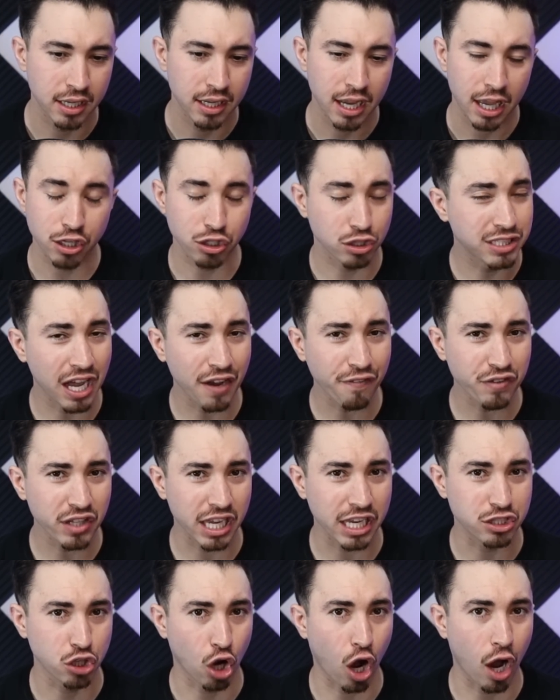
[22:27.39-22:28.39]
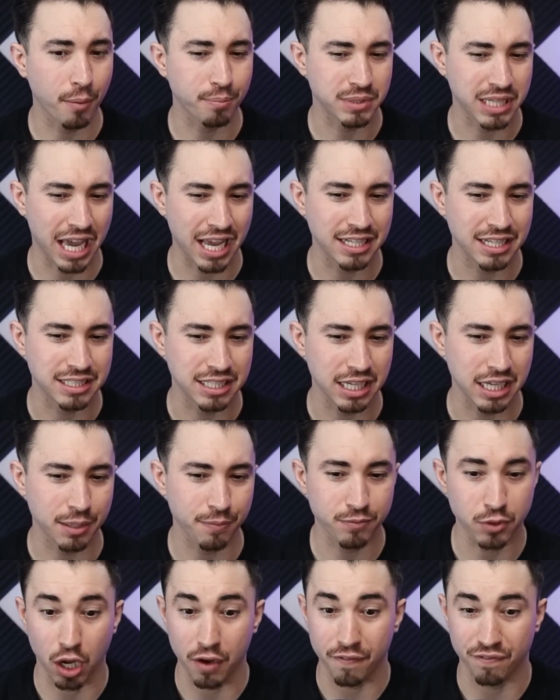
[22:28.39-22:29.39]
And they're definitely a top 10 team,
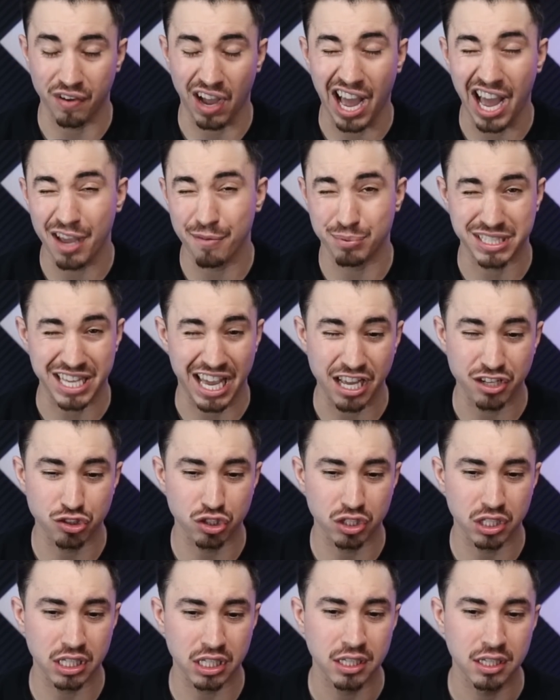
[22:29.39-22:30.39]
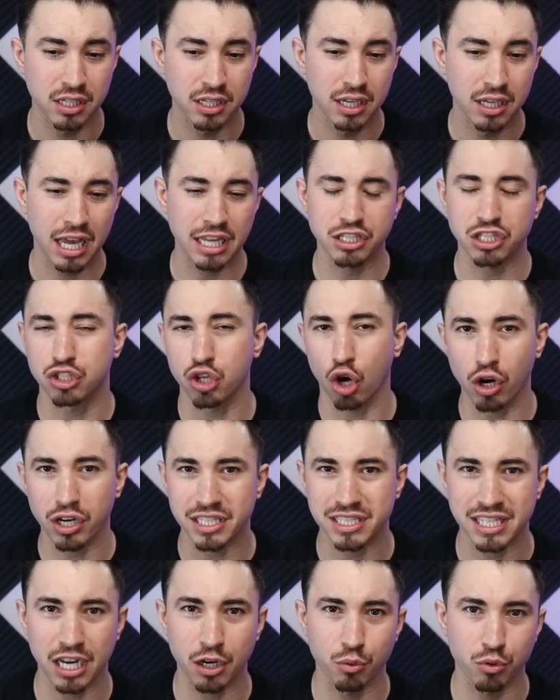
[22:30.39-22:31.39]
top 5 potentially. It's just hard to
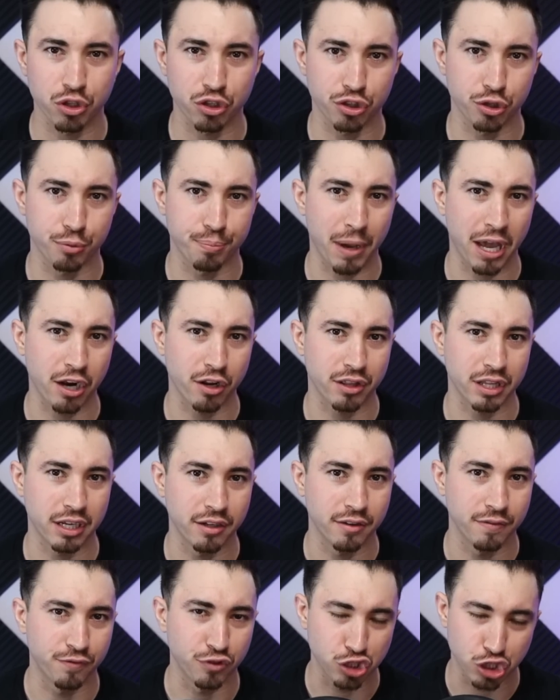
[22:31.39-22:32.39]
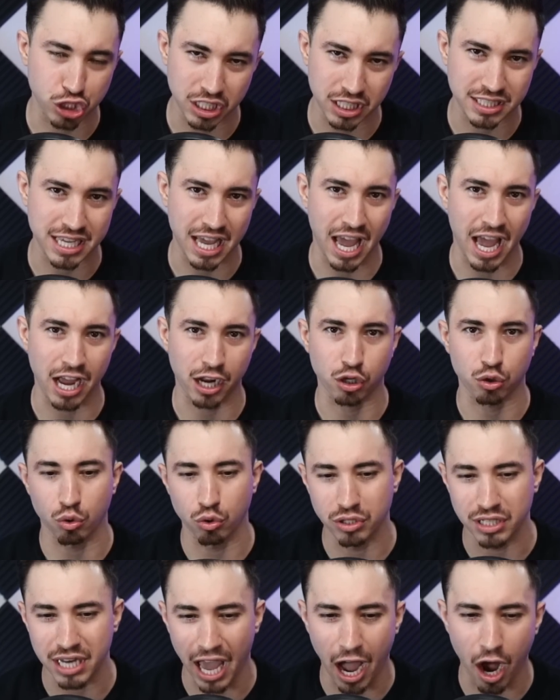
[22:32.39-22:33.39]
say whether they're better than Virginia Tech,
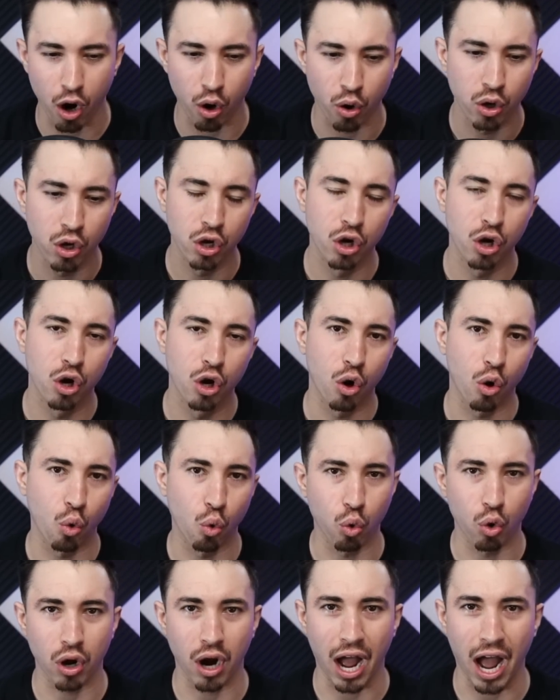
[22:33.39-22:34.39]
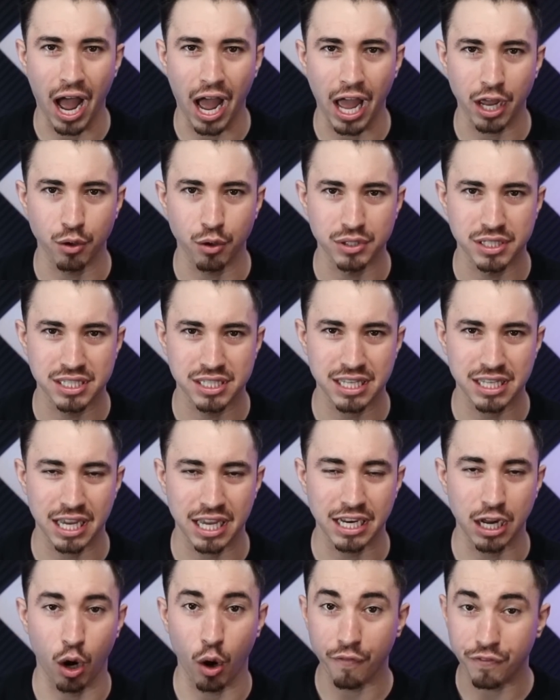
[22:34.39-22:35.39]
Cornell, or Iowa
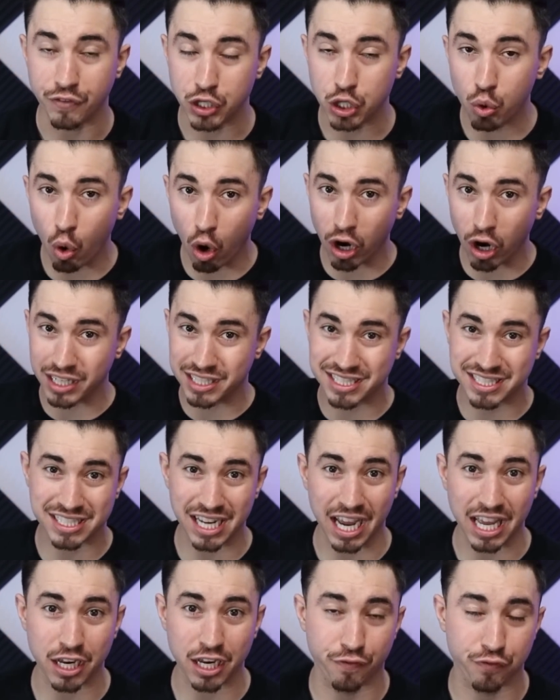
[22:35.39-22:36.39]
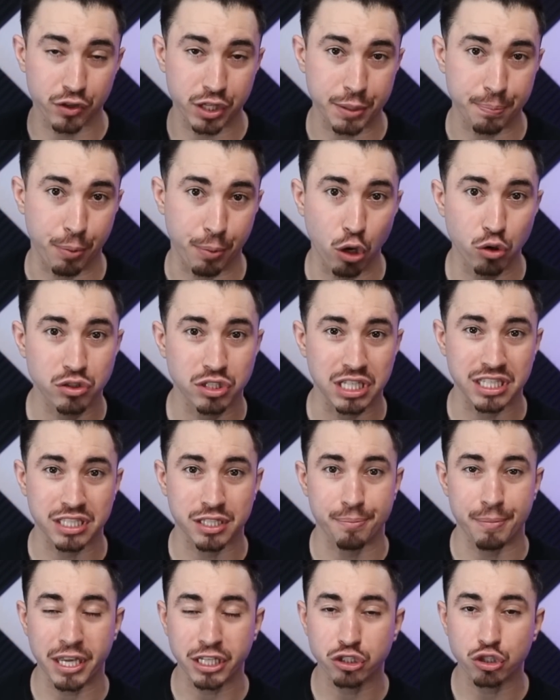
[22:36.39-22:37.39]
State. Now, if you are excited for the
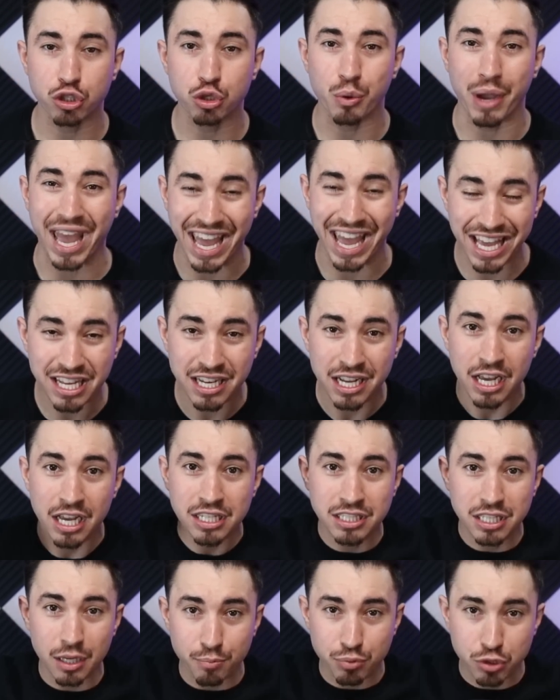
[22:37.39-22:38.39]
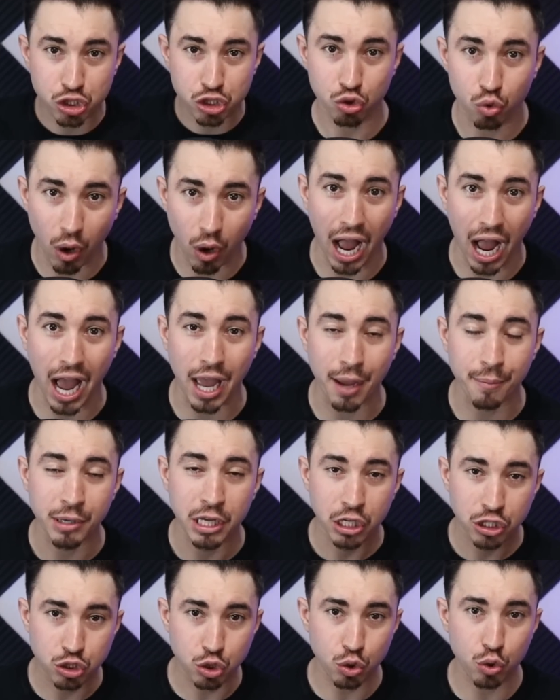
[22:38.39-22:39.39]
postseason, make sure you hit subscribe
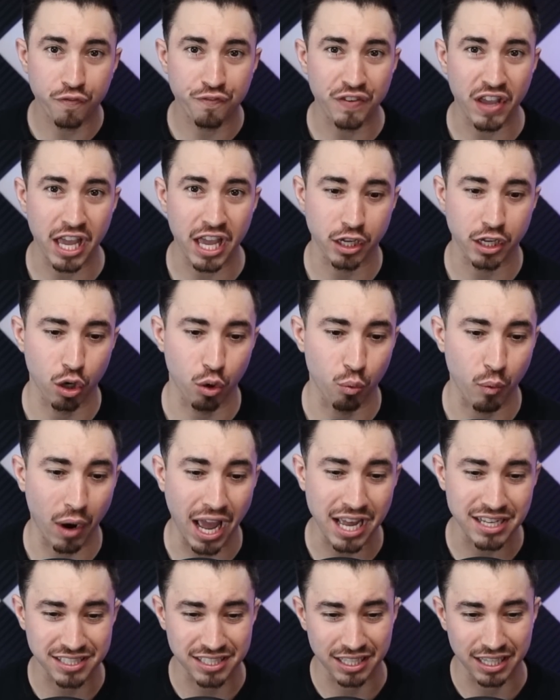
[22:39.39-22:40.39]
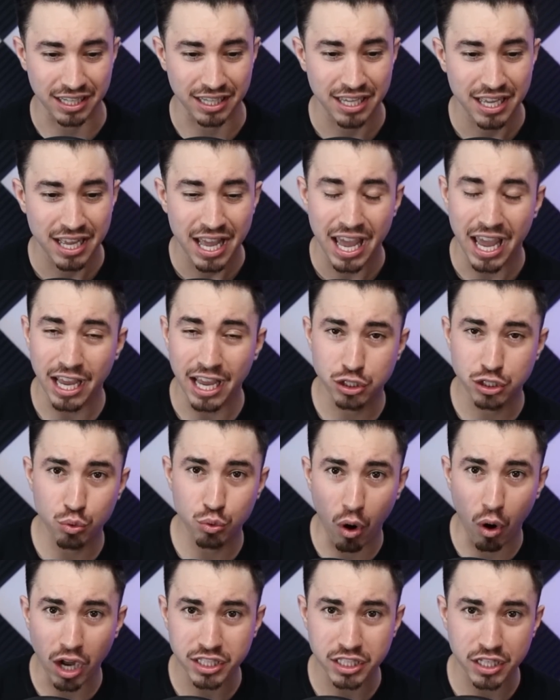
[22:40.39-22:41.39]
to Fanco Wrestling. And to
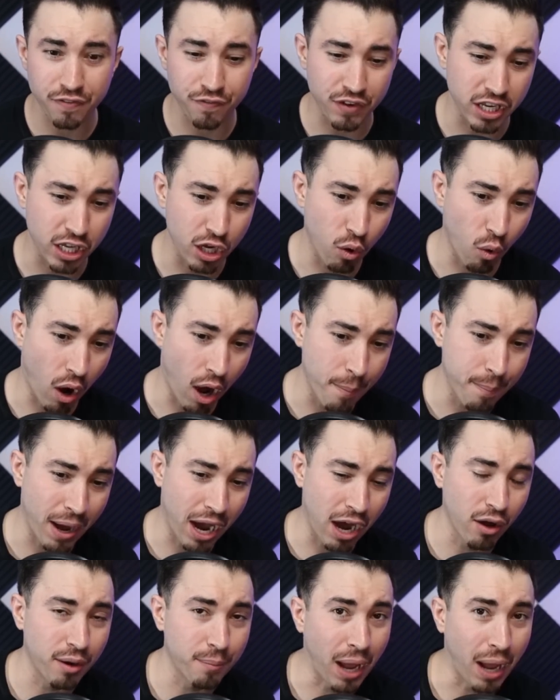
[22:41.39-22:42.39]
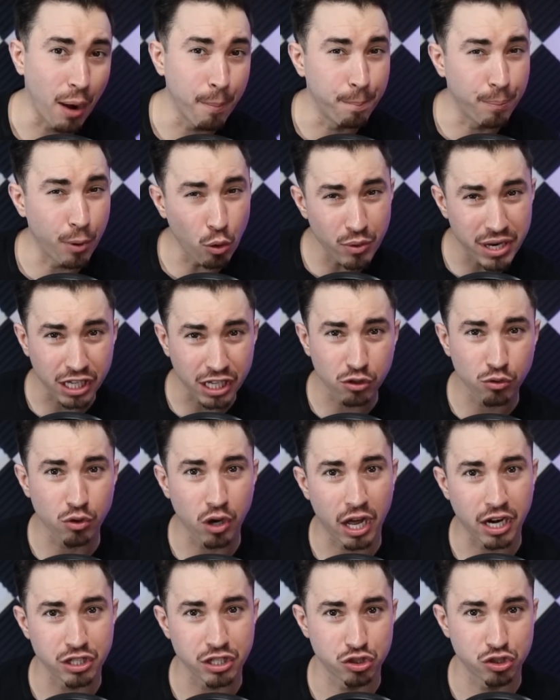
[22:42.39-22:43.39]
watch a video about how Bo Nickel
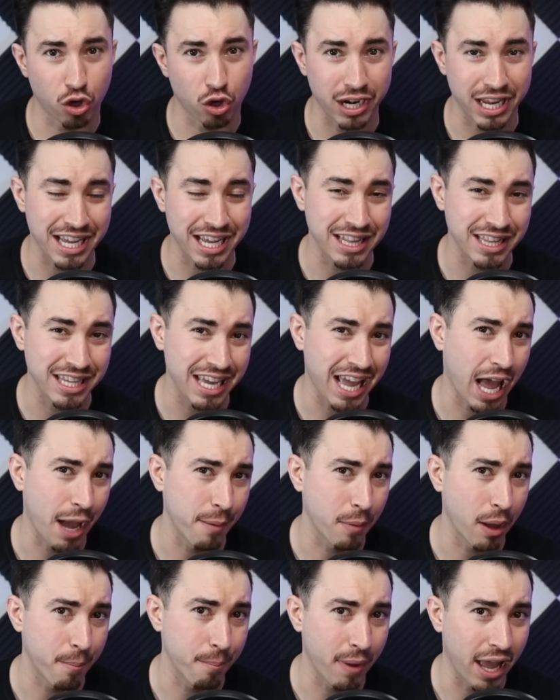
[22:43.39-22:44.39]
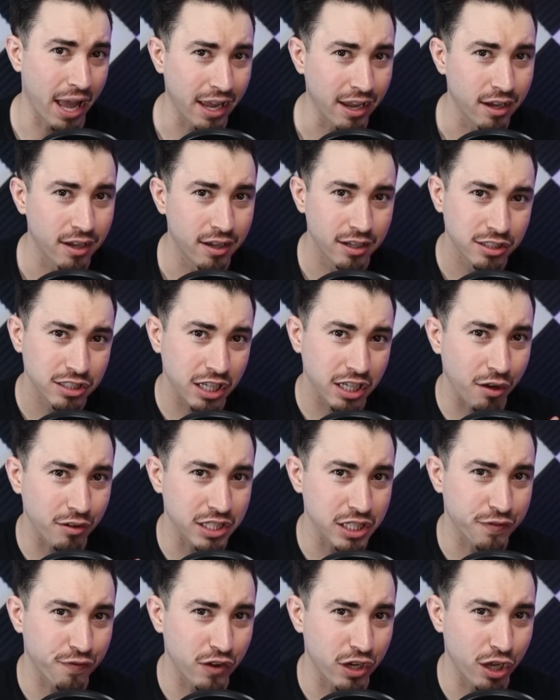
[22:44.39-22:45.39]
got his start in the MMA, check out
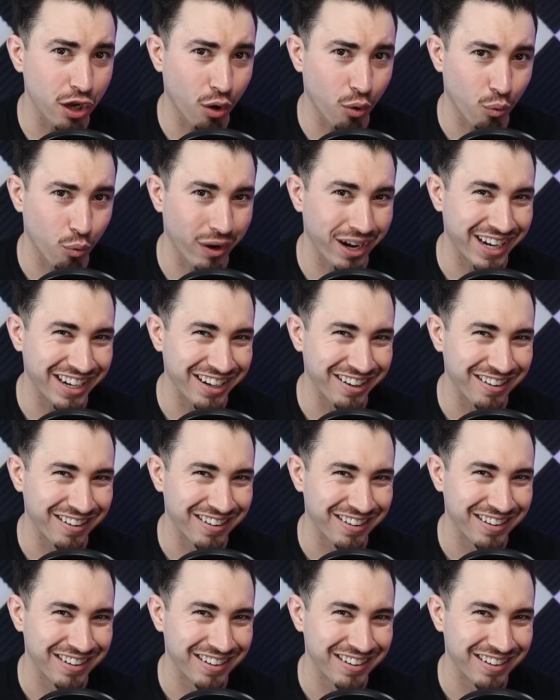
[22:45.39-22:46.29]
this video right here.